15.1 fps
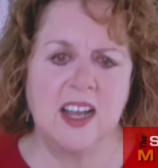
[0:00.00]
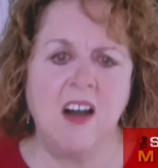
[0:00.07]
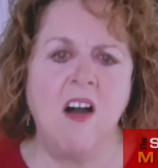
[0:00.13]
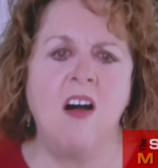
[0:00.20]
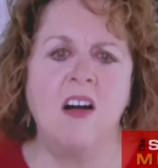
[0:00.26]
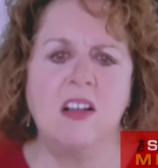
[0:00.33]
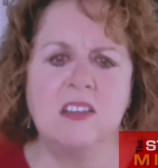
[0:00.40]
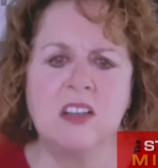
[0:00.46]

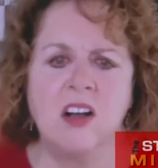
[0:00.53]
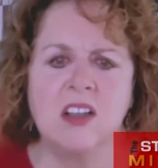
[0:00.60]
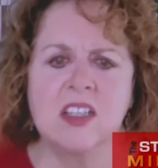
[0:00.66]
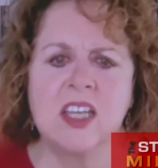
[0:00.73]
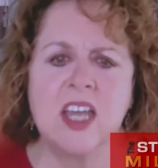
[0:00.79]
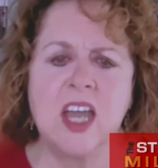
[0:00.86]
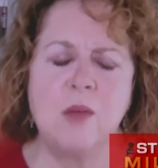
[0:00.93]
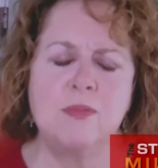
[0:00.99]
All, all
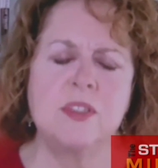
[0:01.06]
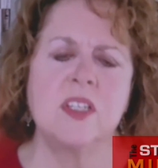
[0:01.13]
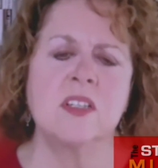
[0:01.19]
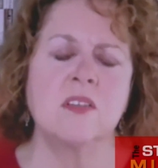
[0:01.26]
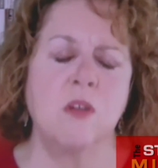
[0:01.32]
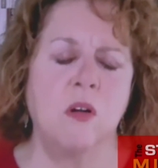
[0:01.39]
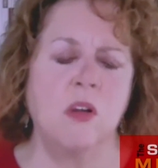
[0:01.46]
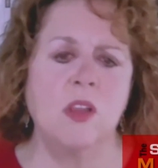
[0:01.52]
caps and
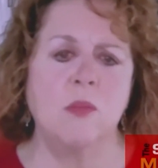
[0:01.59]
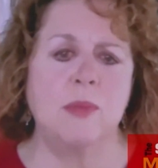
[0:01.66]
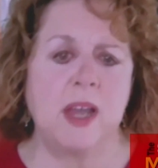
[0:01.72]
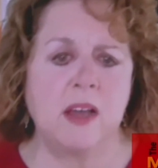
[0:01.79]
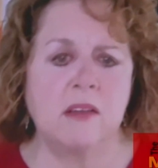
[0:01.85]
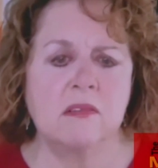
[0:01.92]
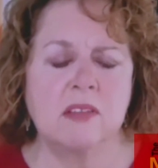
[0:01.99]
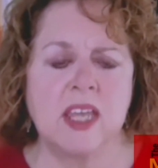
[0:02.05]
all
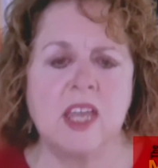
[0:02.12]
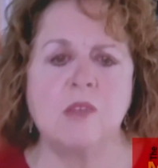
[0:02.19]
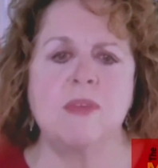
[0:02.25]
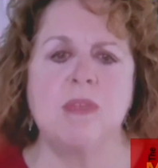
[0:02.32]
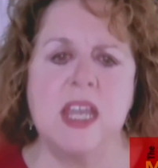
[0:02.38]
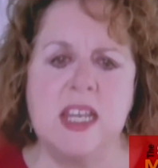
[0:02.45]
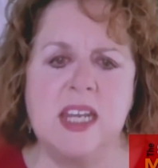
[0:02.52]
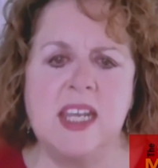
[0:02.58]
about
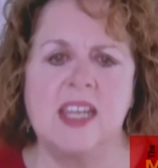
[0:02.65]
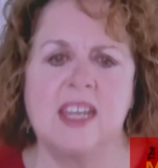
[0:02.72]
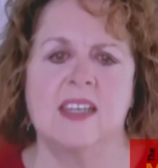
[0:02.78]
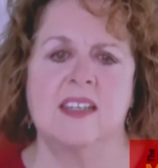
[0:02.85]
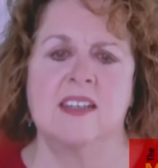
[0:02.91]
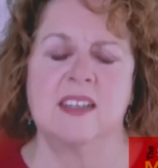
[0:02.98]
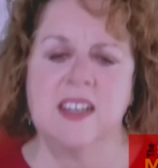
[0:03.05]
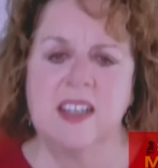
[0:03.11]
campaigning
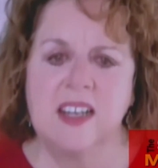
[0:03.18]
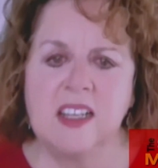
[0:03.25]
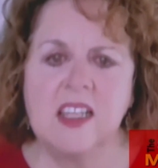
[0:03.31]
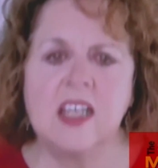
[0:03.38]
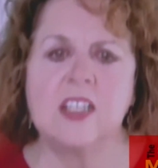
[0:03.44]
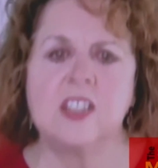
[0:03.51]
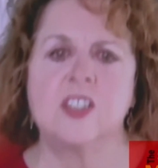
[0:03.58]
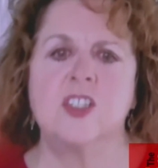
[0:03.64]
and
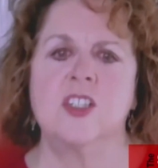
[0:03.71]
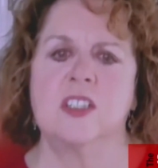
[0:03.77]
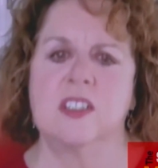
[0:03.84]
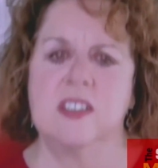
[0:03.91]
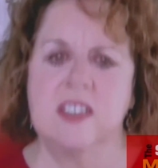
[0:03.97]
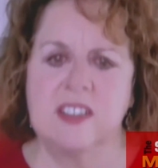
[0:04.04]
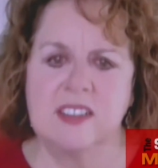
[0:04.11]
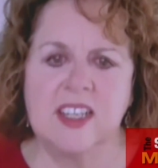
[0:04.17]
election
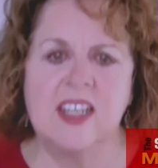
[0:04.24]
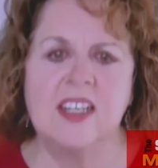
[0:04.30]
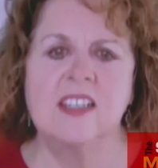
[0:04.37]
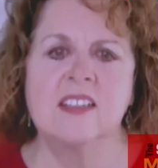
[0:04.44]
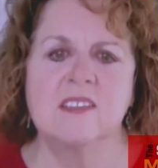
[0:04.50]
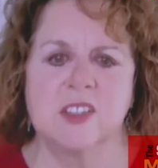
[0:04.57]
and getting